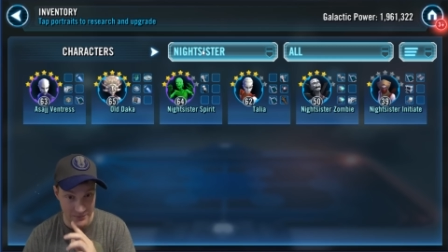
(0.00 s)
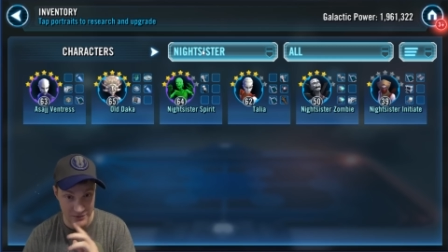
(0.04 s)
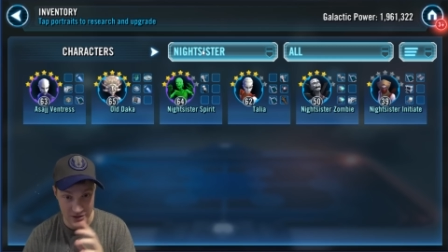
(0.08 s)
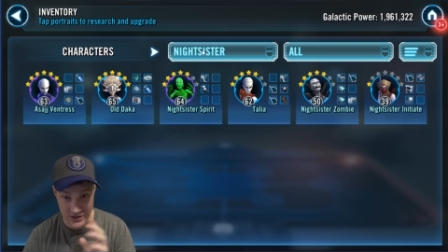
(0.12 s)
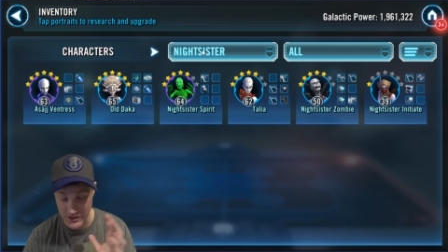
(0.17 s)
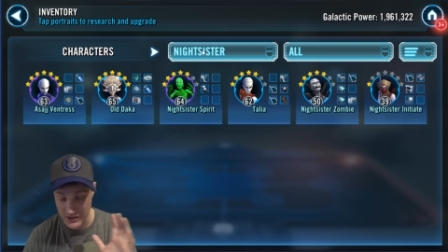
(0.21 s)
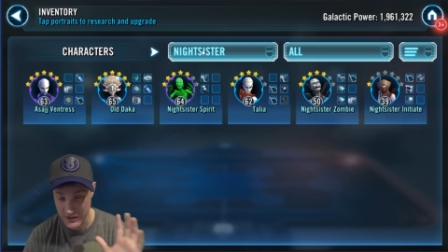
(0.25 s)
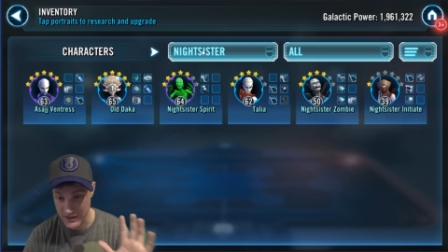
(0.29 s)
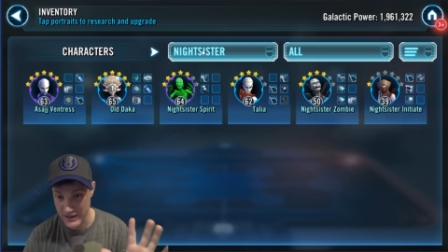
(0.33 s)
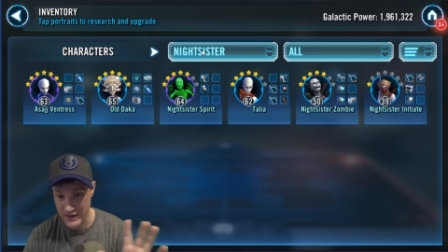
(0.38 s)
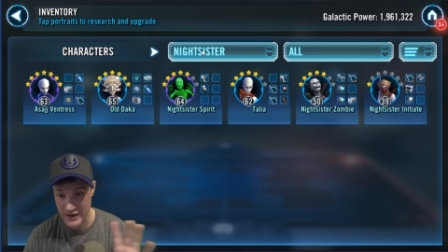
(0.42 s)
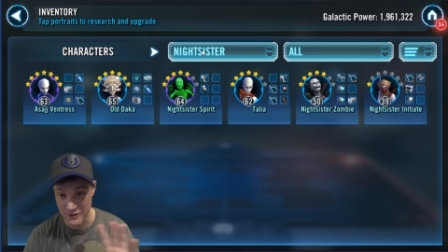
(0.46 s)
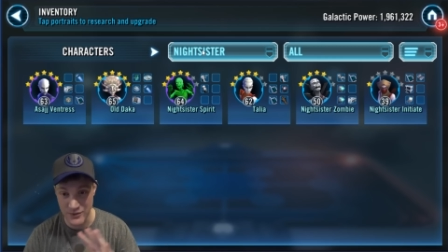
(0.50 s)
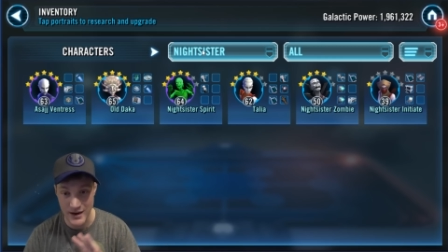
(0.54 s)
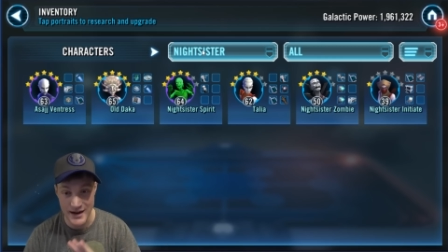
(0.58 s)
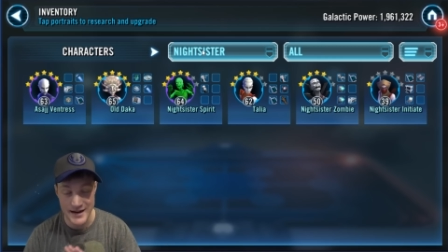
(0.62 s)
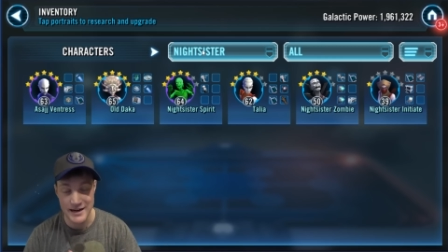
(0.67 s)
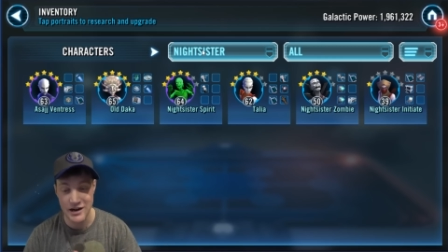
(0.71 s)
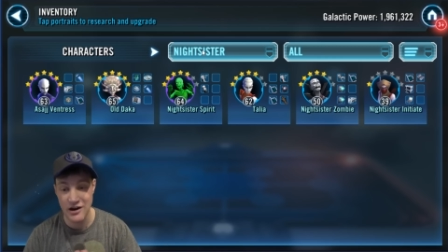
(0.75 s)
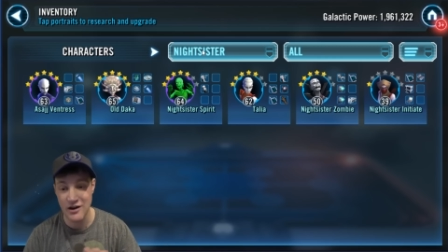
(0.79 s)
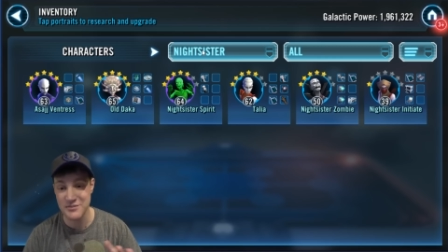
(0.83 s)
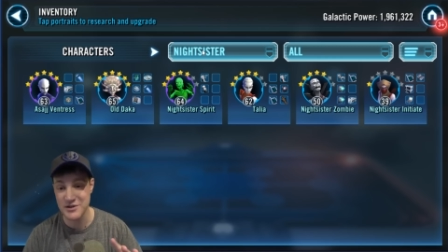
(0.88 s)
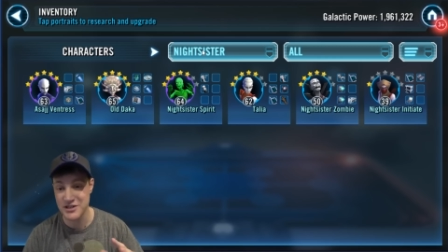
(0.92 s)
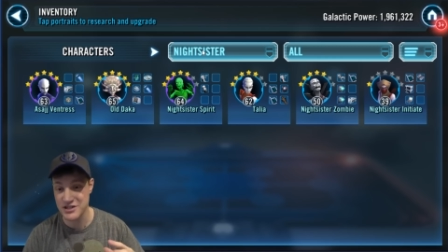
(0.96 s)
I'm just looking
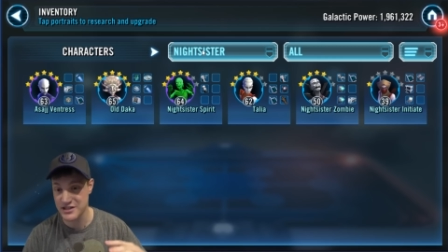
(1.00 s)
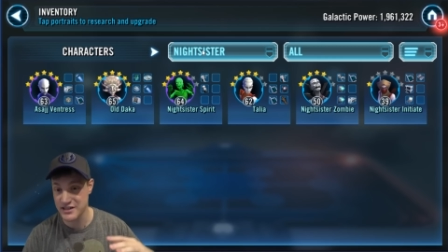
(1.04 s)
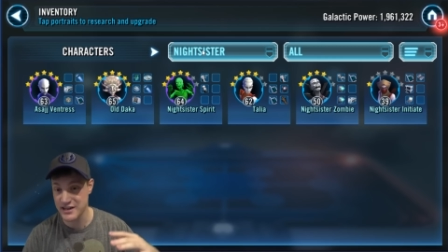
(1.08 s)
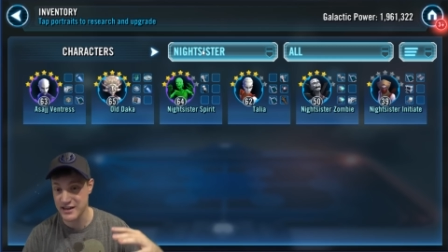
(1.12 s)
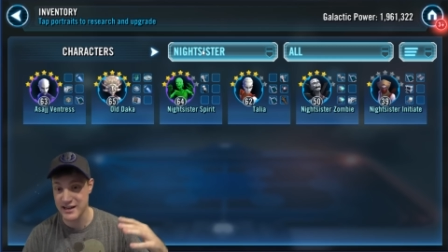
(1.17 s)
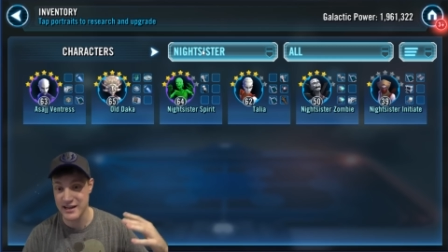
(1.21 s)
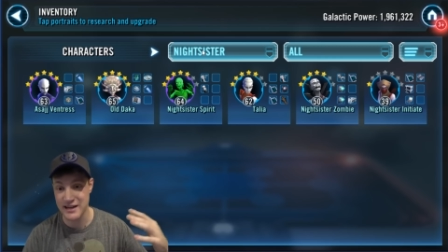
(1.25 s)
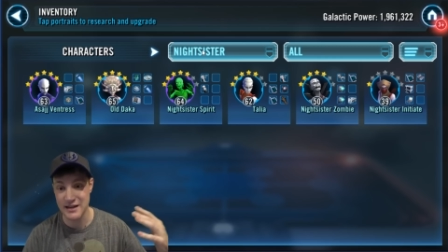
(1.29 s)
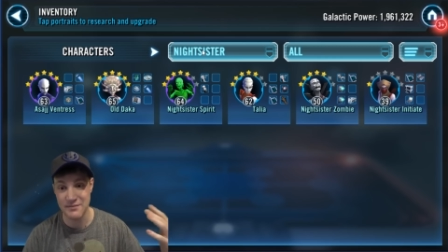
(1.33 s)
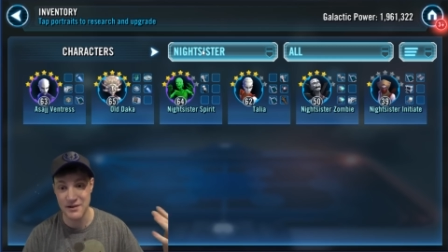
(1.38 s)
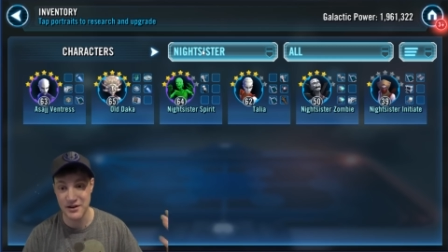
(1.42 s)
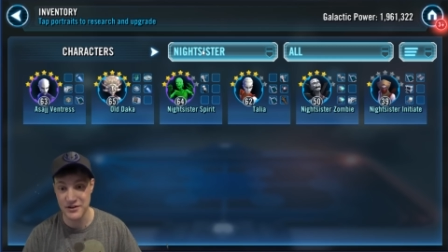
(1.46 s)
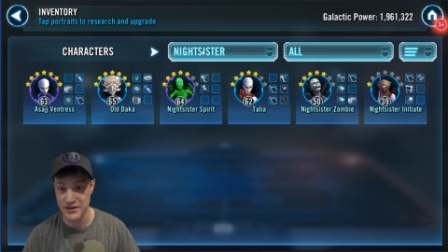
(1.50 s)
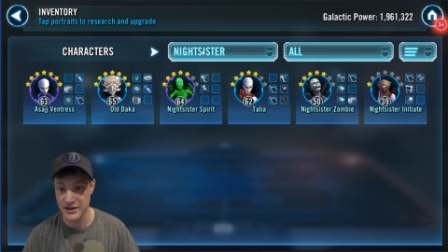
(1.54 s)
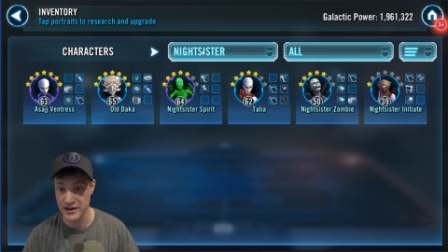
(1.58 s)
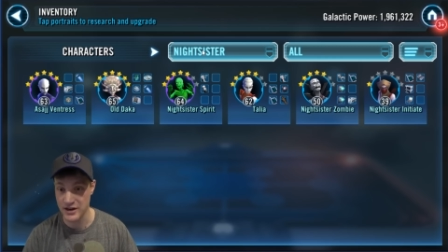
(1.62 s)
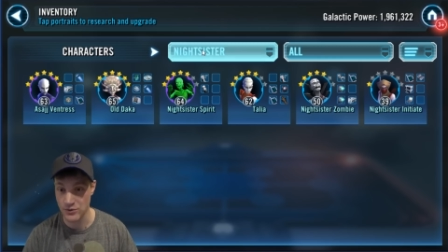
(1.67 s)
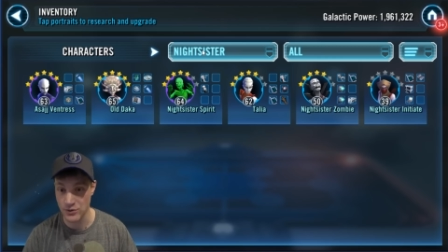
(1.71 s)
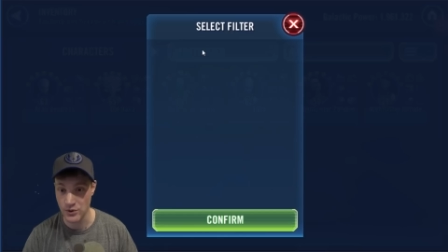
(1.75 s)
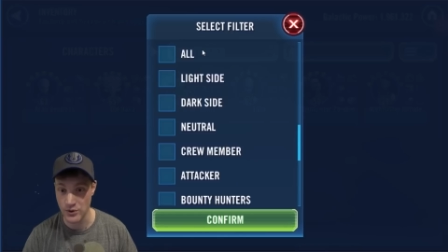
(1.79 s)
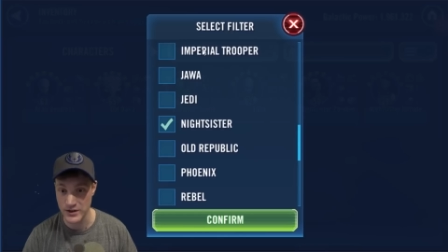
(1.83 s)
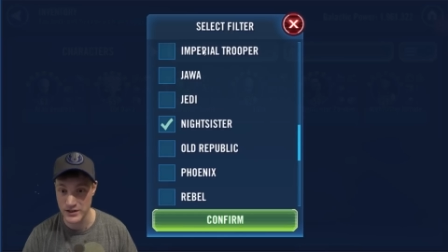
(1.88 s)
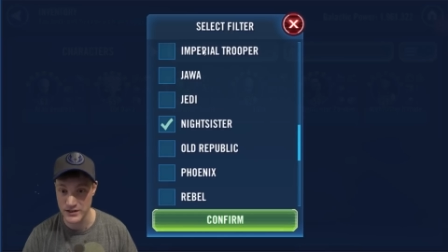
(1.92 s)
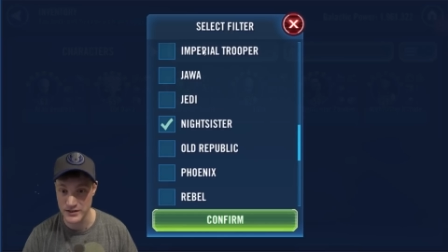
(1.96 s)
right now. I'm just thinking about the
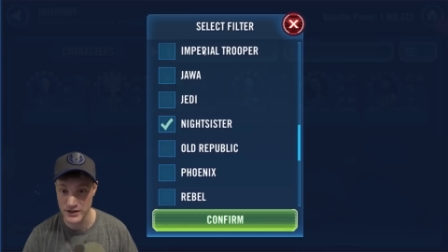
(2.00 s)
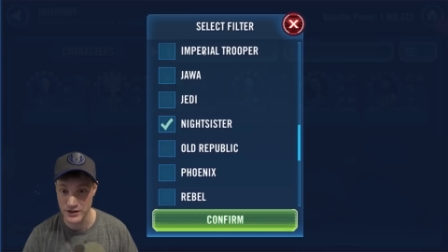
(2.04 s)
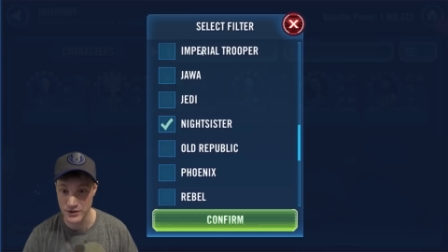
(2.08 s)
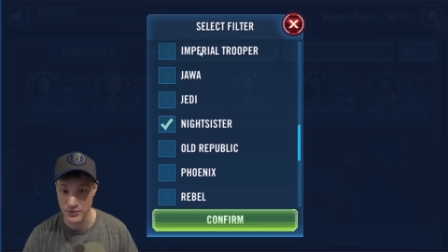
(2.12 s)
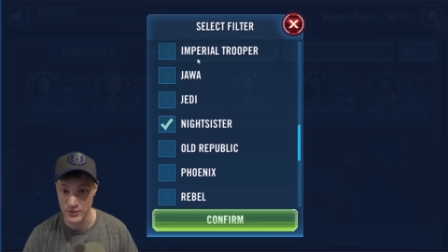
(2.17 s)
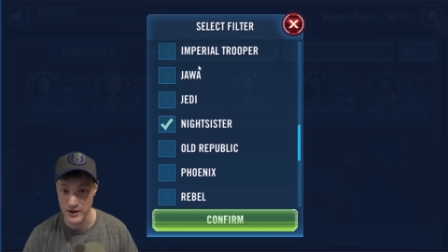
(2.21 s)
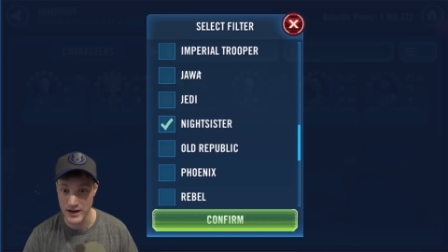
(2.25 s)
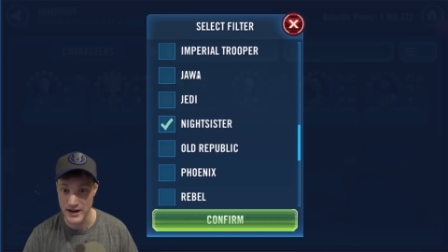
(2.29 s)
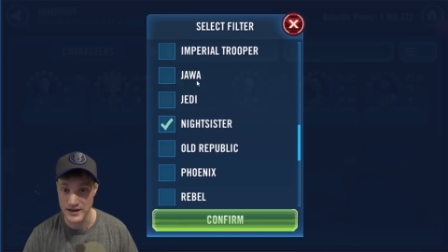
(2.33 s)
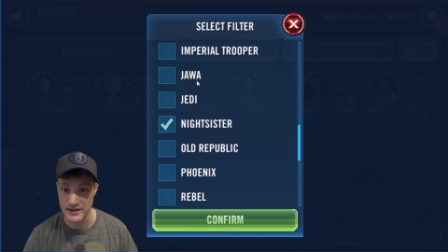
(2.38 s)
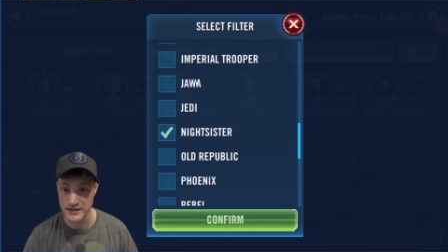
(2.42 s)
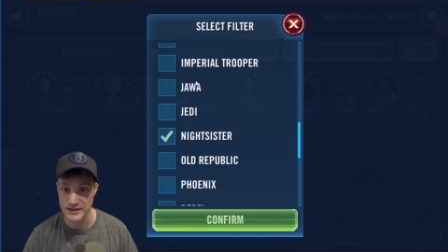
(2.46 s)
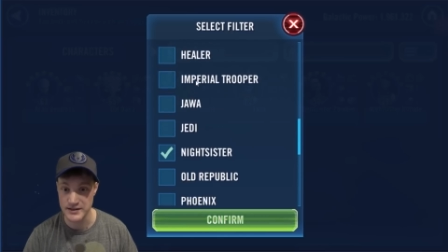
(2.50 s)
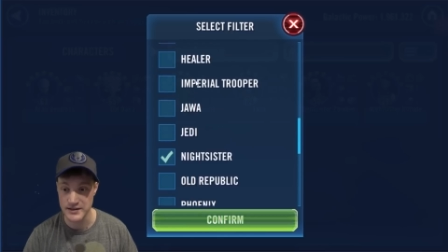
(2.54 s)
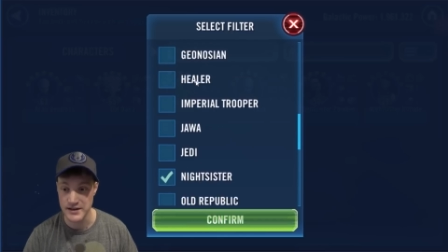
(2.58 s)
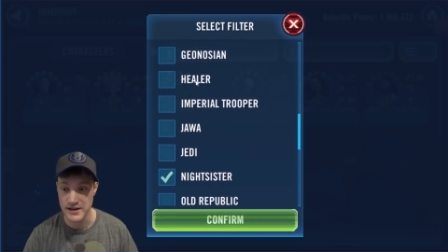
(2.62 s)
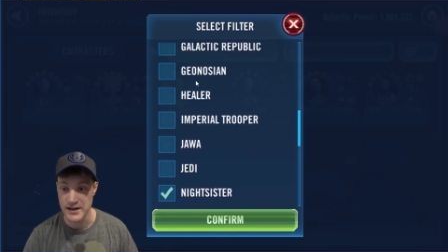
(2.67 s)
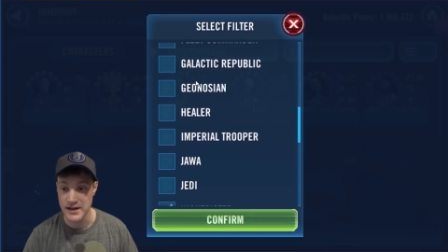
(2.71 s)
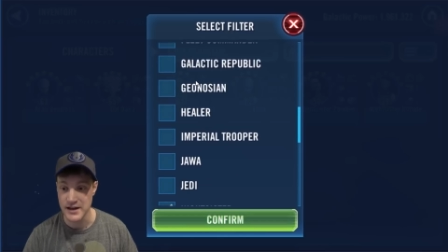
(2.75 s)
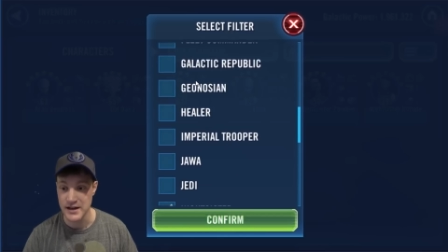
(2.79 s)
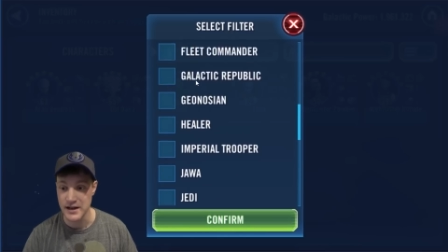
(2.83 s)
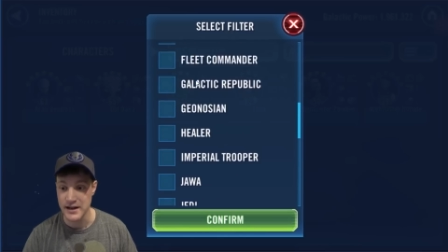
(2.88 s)
heroic Sith raids